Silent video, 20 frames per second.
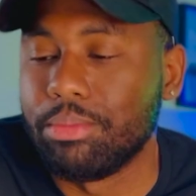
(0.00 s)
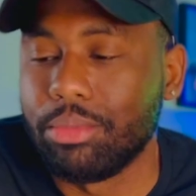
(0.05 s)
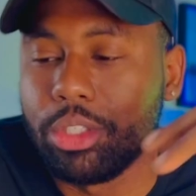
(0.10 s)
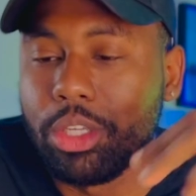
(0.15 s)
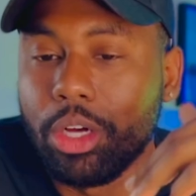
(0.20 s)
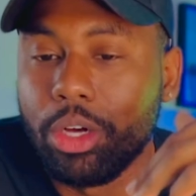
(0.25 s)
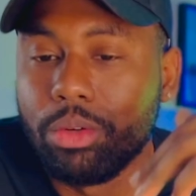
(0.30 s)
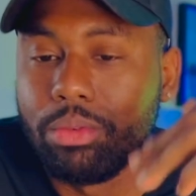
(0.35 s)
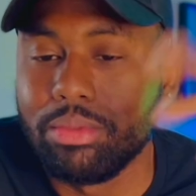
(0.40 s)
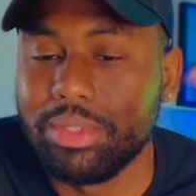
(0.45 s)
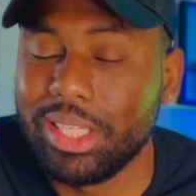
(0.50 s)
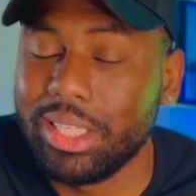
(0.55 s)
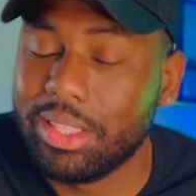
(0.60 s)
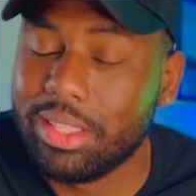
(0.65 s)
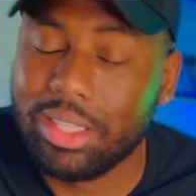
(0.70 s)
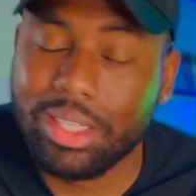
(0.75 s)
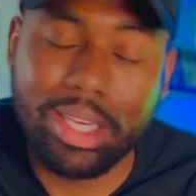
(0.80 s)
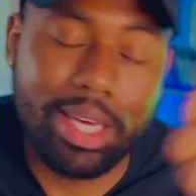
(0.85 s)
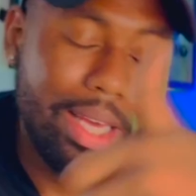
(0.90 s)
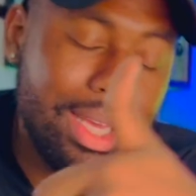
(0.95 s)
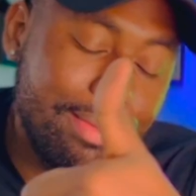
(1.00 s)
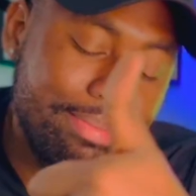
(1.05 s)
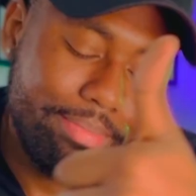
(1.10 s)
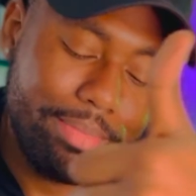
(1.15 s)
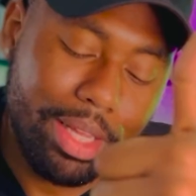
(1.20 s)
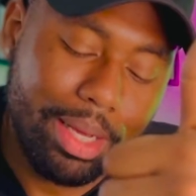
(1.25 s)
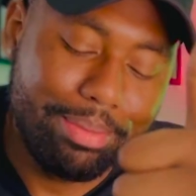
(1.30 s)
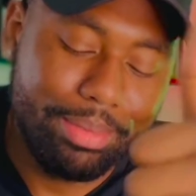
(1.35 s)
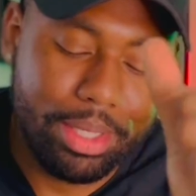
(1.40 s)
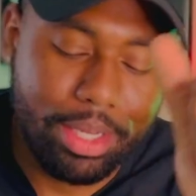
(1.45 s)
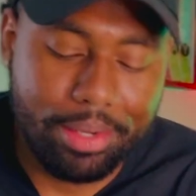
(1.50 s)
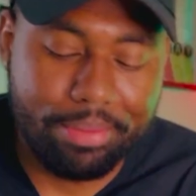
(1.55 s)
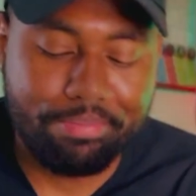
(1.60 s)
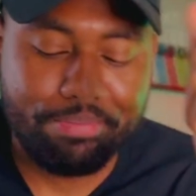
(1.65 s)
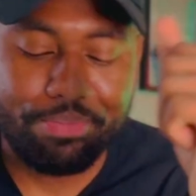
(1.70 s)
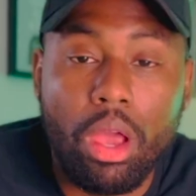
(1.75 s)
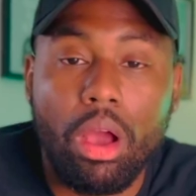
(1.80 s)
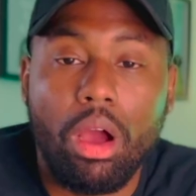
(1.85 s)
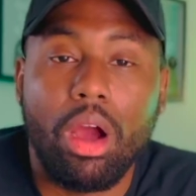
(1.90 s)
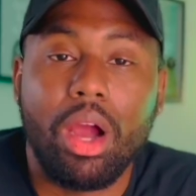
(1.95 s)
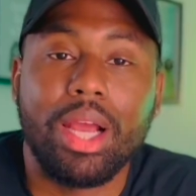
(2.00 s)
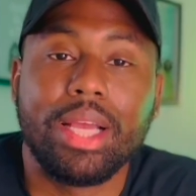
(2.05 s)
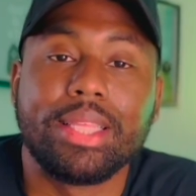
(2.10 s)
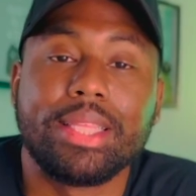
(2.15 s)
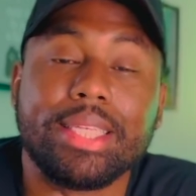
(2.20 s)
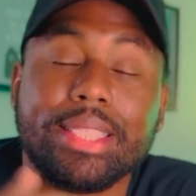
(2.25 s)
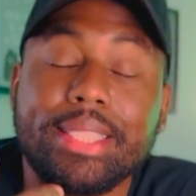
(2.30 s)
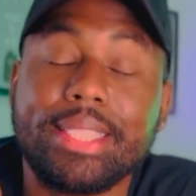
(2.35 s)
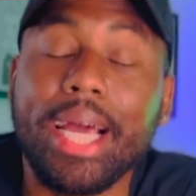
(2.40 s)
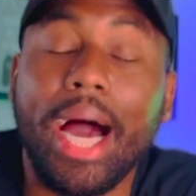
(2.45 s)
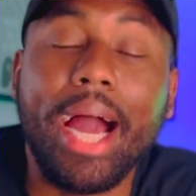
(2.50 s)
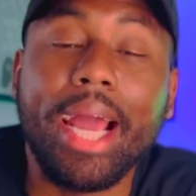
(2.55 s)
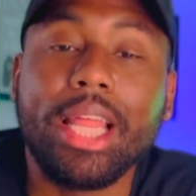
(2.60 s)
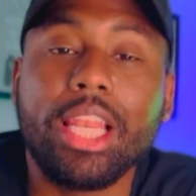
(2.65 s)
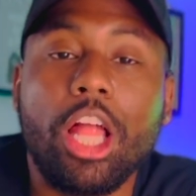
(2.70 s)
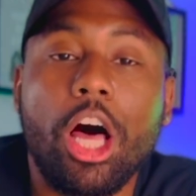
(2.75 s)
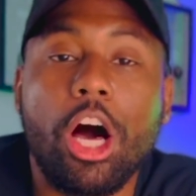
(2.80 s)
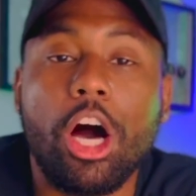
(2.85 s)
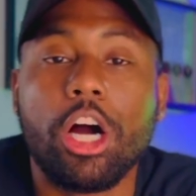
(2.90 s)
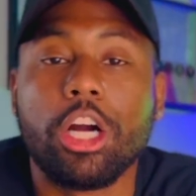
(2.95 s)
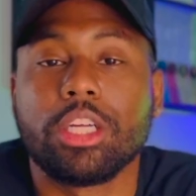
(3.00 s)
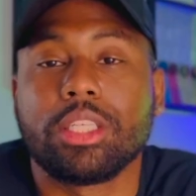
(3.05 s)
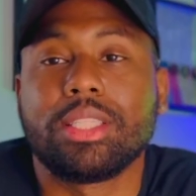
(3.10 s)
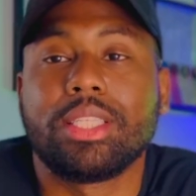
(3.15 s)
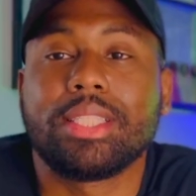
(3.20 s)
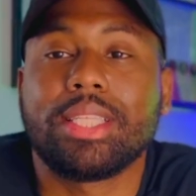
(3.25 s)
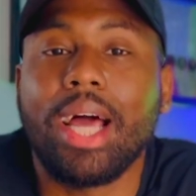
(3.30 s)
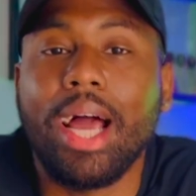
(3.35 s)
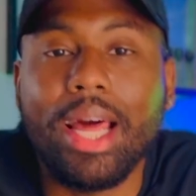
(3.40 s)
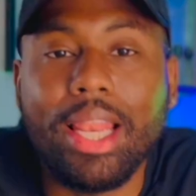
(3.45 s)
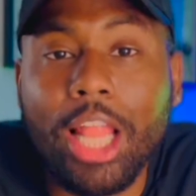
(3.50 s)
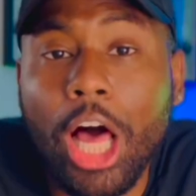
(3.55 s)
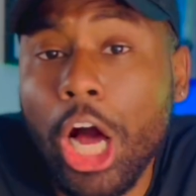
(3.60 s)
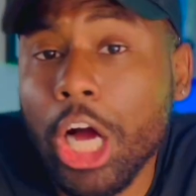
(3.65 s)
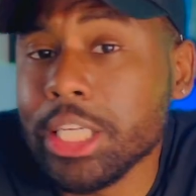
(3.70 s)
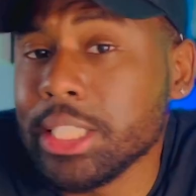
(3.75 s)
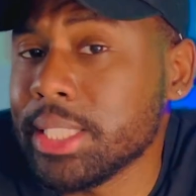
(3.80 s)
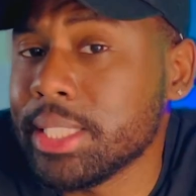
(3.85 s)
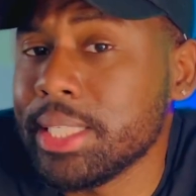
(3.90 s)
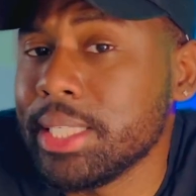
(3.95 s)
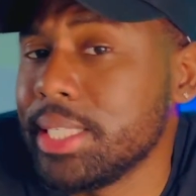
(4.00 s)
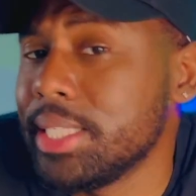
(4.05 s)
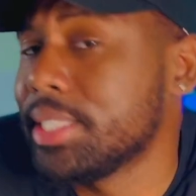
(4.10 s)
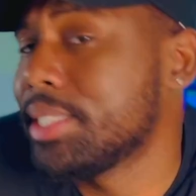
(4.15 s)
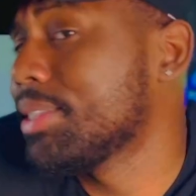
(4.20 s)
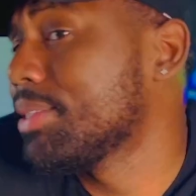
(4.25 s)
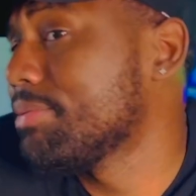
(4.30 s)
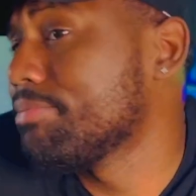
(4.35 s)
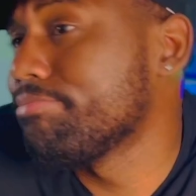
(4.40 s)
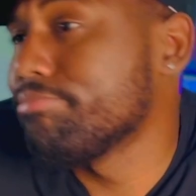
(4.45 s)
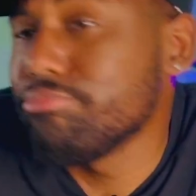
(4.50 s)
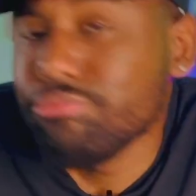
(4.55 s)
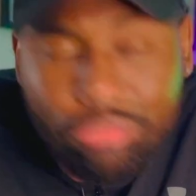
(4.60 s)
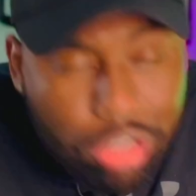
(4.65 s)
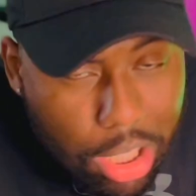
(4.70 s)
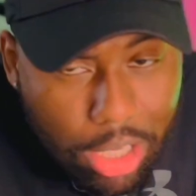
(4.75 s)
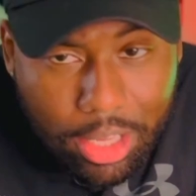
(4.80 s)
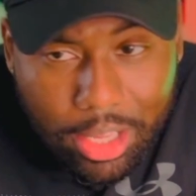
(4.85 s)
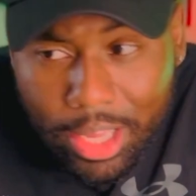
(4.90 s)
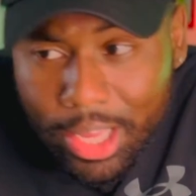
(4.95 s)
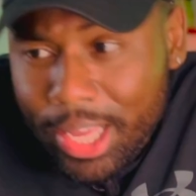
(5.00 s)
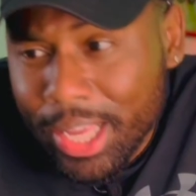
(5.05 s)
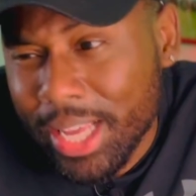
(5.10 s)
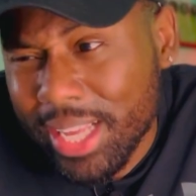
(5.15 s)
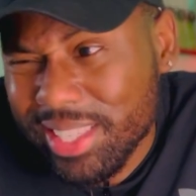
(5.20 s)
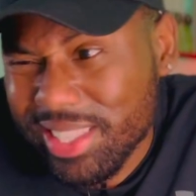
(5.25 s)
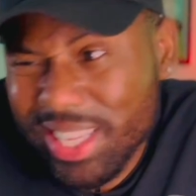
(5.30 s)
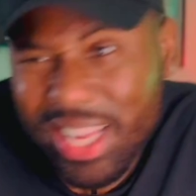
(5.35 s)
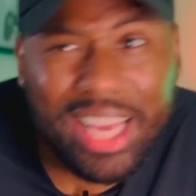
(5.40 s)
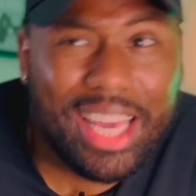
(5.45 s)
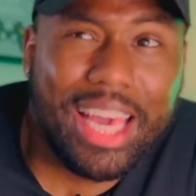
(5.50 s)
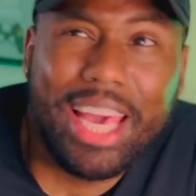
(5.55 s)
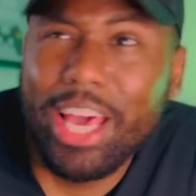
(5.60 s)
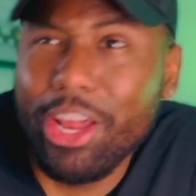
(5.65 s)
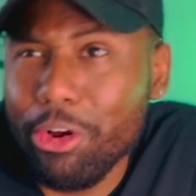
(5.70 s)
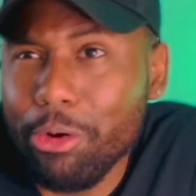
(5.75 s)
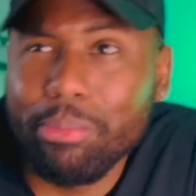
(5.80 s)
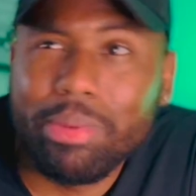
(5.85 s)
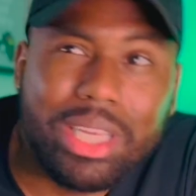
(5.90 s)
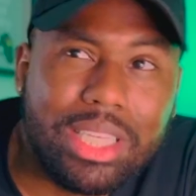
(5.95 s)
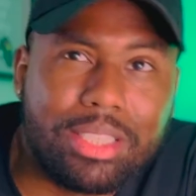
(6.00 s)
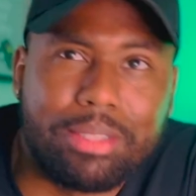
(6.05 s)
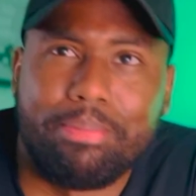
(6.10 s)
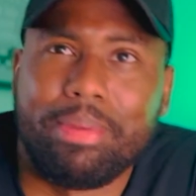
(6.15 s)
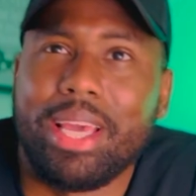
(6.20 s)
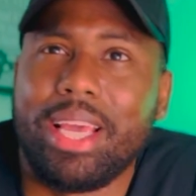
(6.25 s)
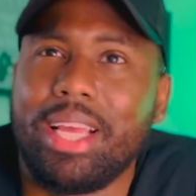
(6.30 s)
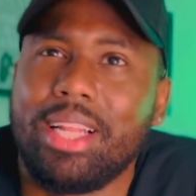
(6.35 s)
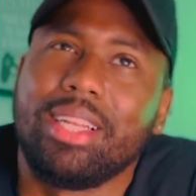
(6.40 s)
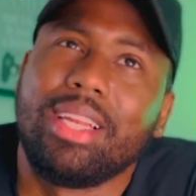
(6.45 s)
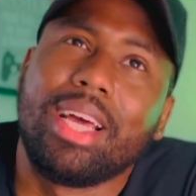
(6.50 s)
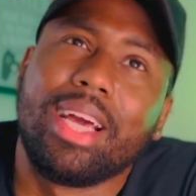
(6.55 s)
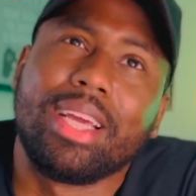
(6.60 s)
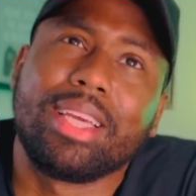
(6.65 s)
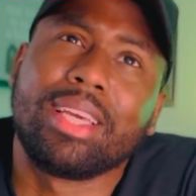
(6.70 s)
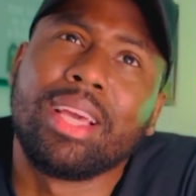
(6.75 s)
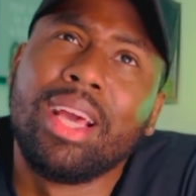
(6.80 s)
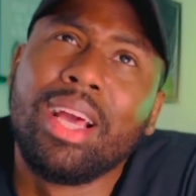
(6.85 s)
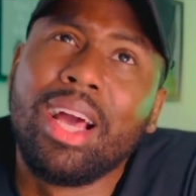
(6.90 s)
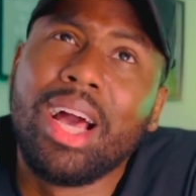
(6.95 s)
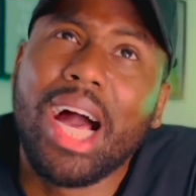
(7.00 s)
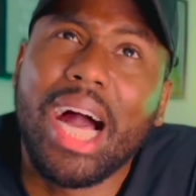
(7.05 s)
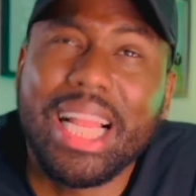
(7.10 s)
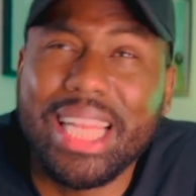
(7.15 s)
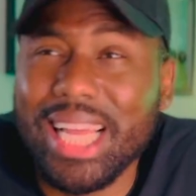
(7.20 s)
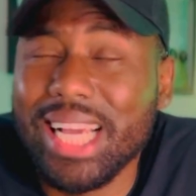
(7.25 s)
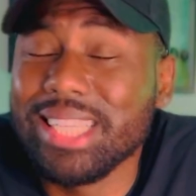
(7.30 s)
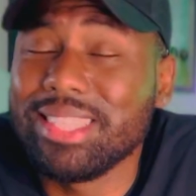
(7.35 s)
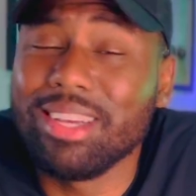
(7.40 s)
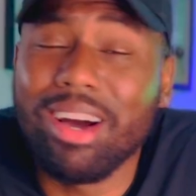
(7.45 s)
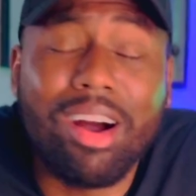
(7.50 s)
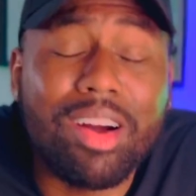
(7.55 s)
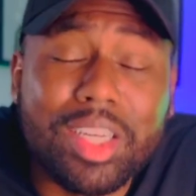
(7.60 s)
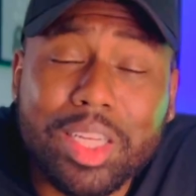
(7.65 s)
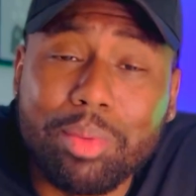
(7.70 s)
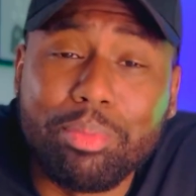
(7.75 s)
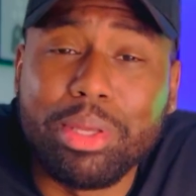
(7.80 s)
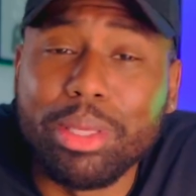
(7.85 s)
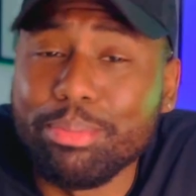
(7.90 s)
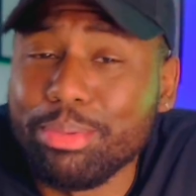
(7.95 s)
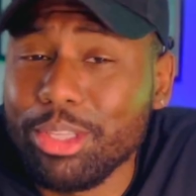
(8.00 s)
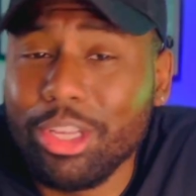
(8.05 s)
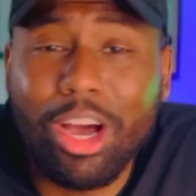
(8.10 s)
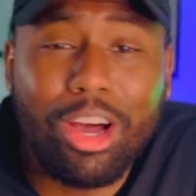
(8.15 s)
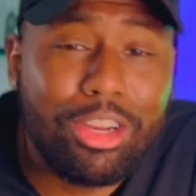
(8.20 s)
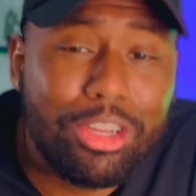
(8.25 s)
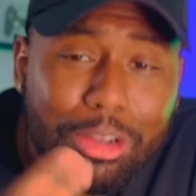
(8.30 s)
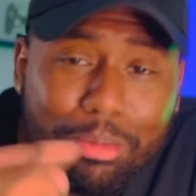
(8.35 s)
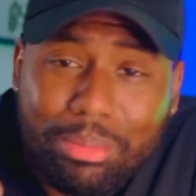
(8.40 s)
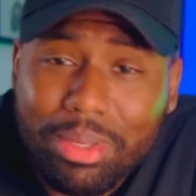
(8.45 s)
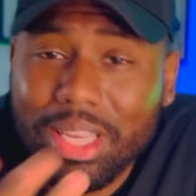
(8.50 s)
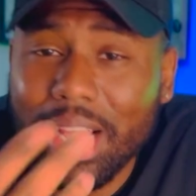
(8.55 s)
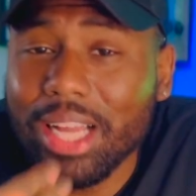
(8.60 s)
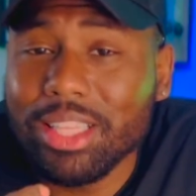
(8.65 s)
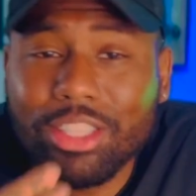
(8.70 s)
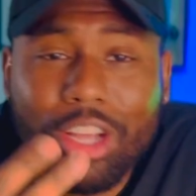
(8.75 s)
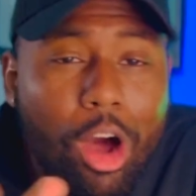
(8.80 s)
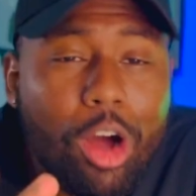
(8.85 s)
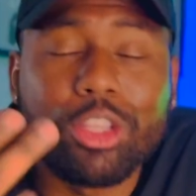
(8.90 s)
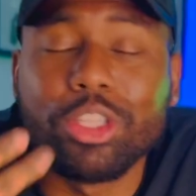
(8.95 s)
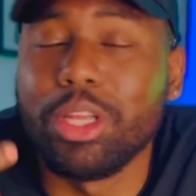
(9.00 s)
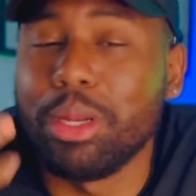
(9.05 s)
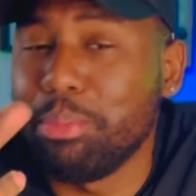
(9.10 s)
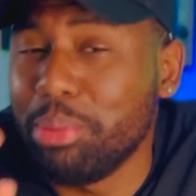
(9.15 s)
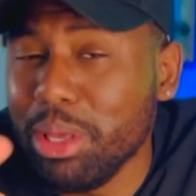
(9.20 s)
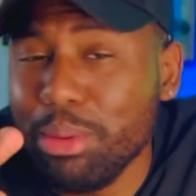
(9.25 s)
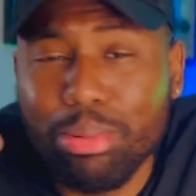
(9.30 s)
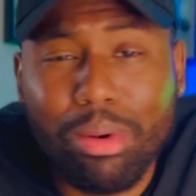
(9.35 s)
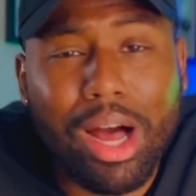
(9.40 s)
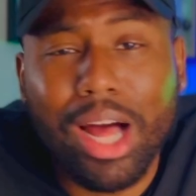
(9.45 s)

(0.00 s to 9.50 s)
So length of the game, thumbs up. All right, the dialogue. The dialogue is it's like a hit or miss, man. Like, I like talking to people. Y'all know me. I talk to the people.